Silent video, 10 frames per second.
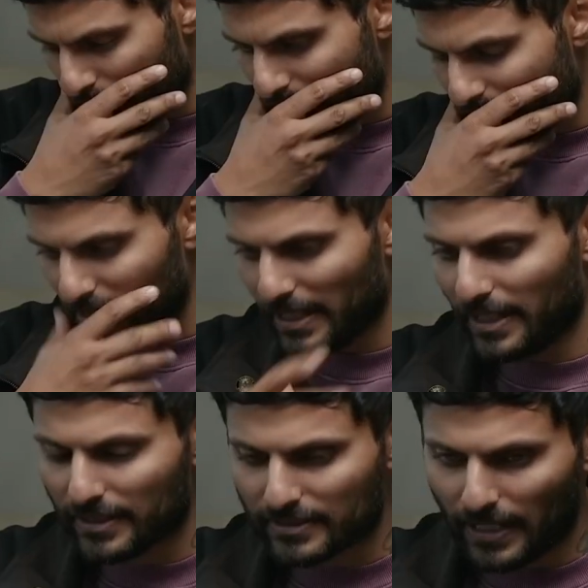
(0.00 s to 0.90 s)
recently,
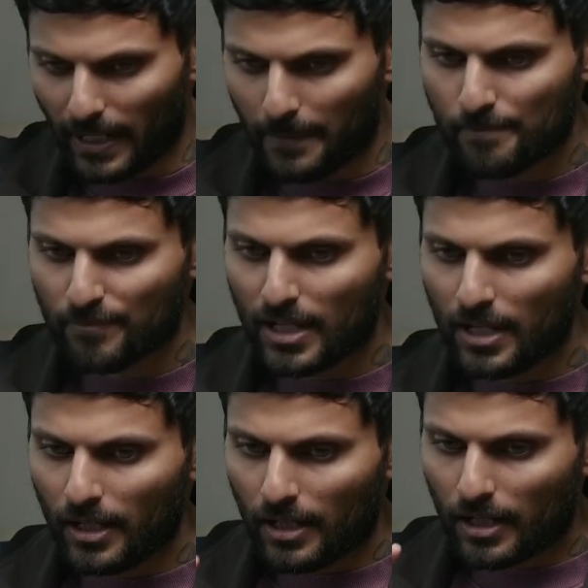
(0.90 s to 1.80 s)
and it's that
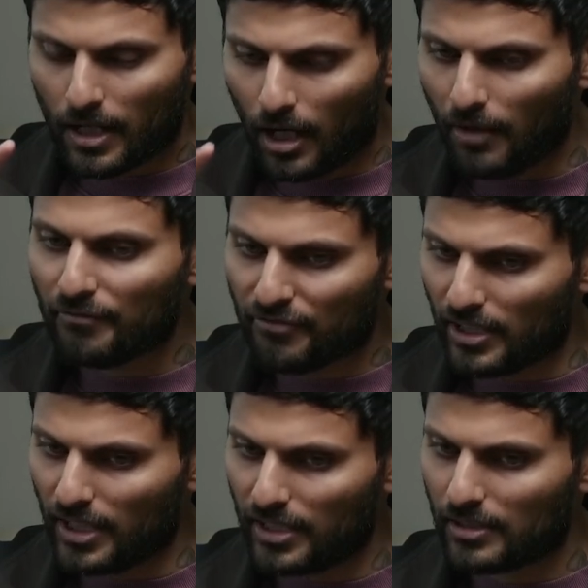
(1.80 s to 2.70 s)

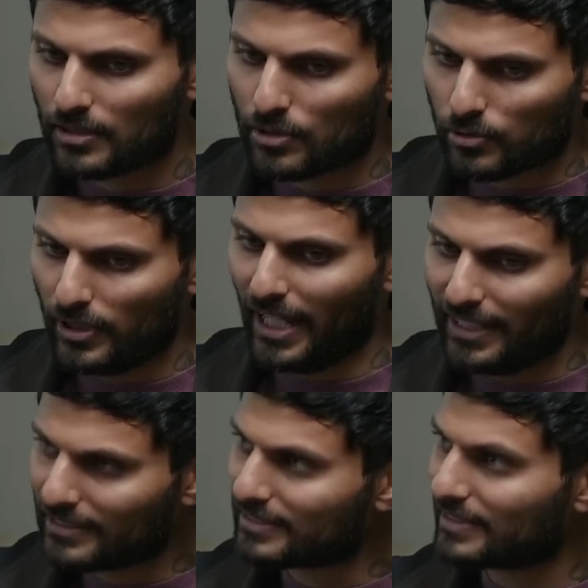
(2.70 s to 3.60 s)
comfort
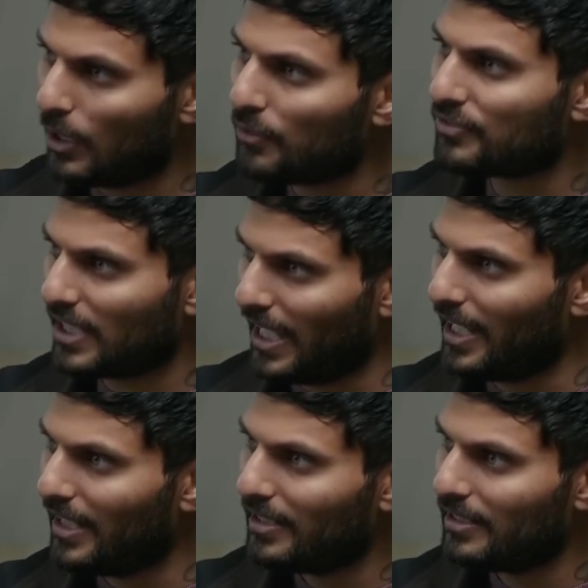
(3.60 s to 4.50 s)
creates
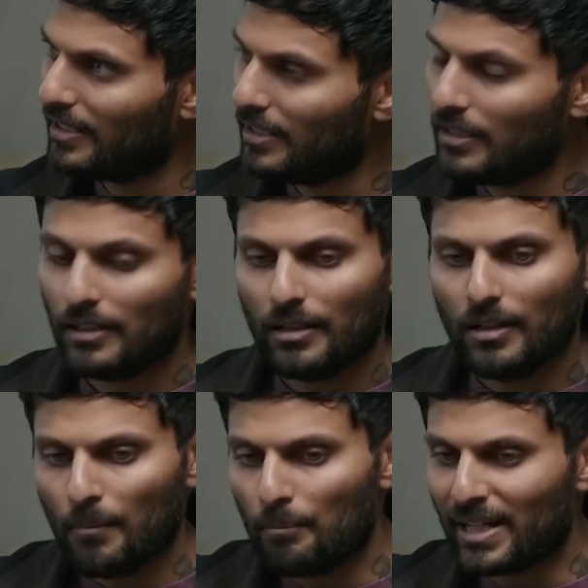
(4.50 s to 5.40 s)
self-care,
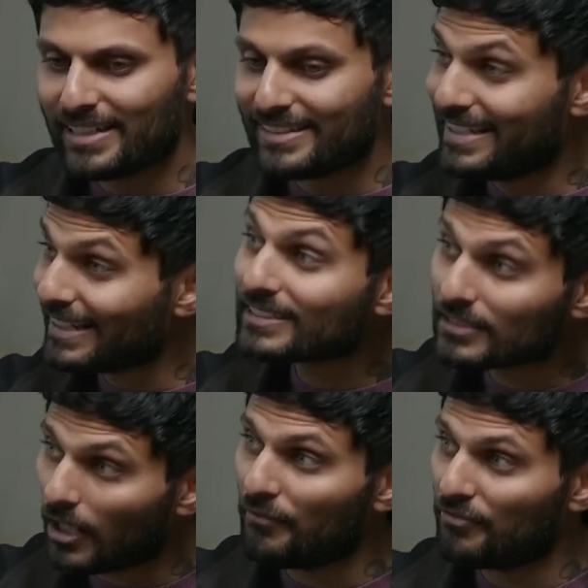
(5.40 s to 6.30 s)
but
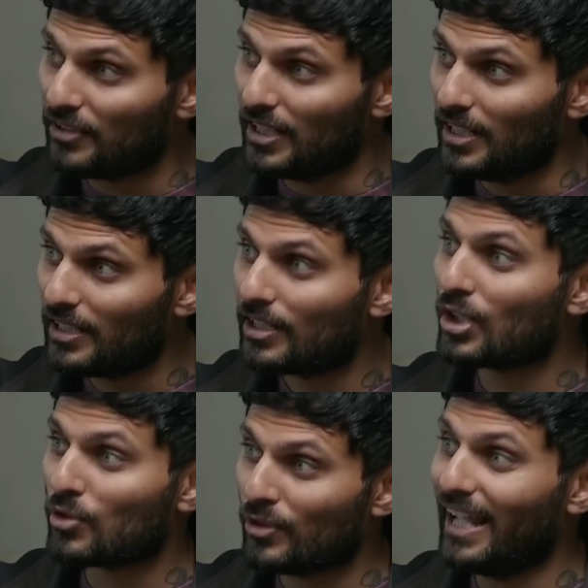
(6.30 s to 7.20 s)
discomfort
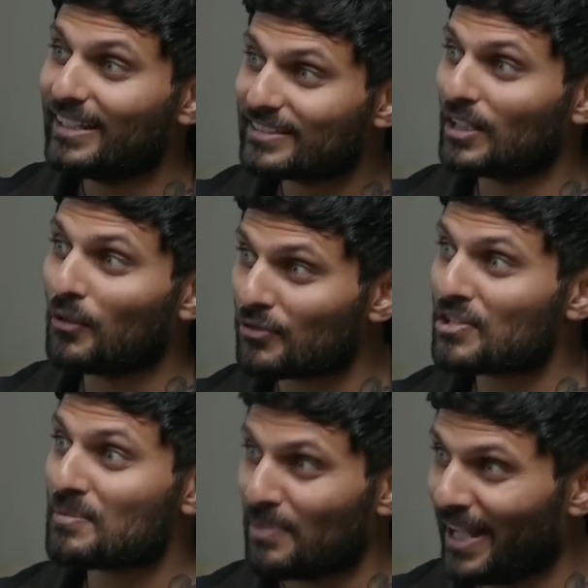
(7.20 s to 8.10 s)
create
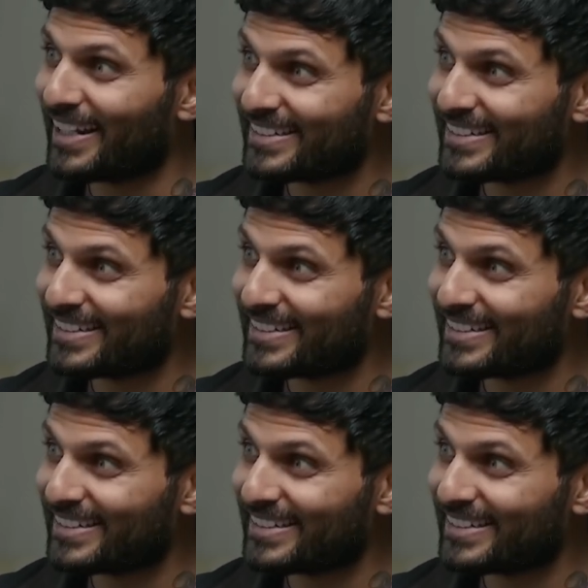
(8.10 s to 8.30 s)
self-respect.